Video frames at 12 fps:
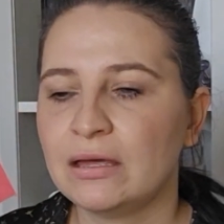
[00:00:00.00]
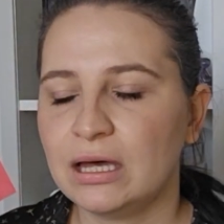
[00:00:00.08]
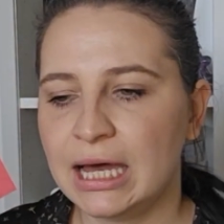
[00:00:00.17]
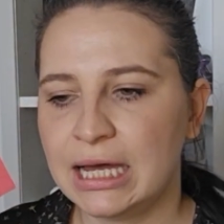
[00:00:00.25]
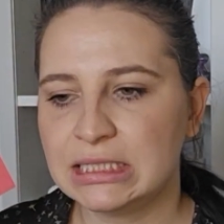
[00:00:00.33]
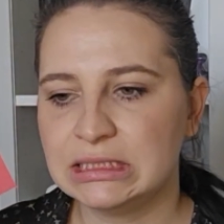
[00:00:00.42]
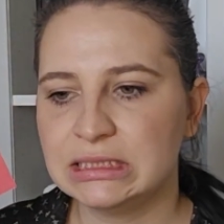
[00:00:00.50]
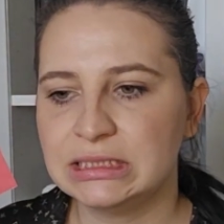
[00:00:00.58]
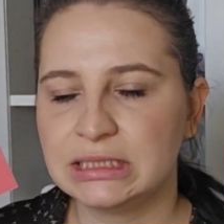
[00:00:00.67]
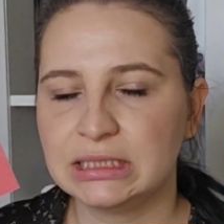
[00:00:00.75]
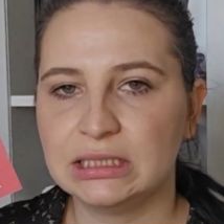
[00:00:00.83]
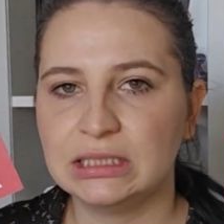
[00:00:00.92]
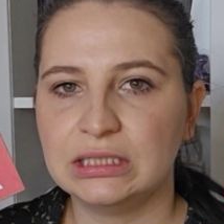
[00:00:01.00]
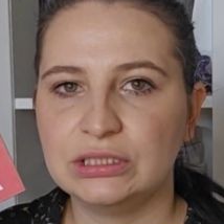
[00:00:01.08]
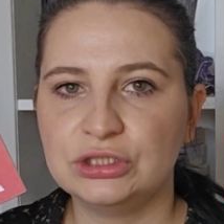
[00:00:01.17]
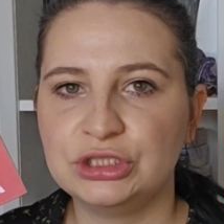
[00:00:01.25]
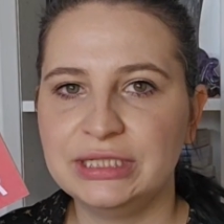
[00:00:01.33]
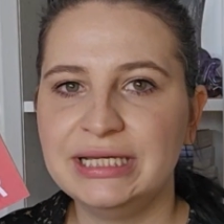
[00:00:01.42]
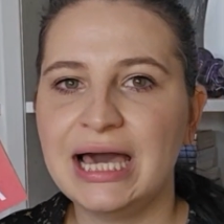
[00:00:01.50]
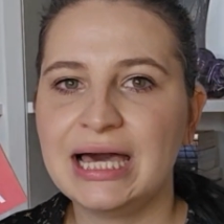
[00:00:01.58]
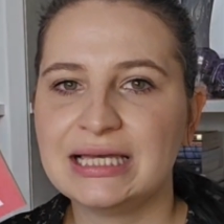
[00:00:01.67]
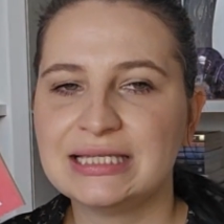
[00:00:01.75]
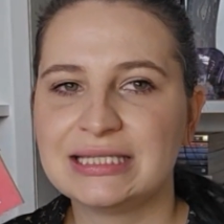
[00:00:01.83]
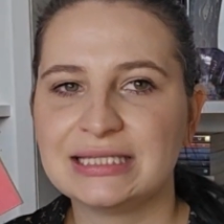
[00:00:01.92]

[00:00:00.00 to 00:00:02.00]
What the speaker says: And she has,